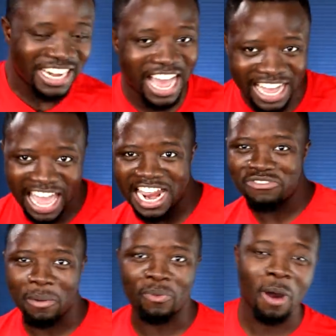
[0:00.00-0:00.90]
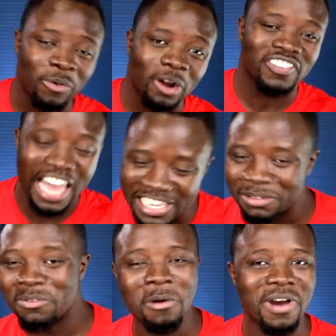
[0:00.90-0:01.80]
Now guy that drop a couple of
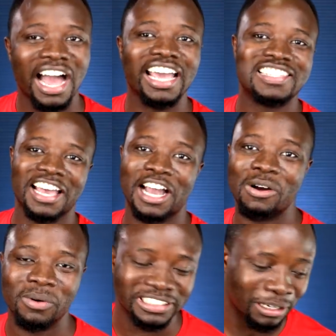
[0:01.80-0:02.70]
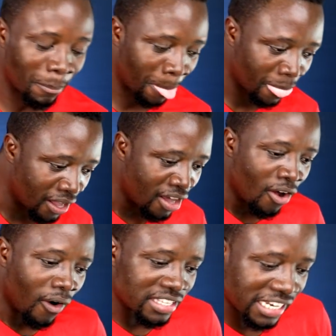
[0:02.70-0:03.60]
lines, we will my essay come with him.
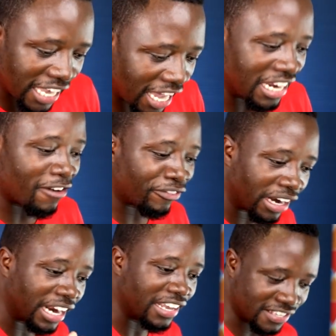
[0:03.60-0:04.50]
Was a guy near fine like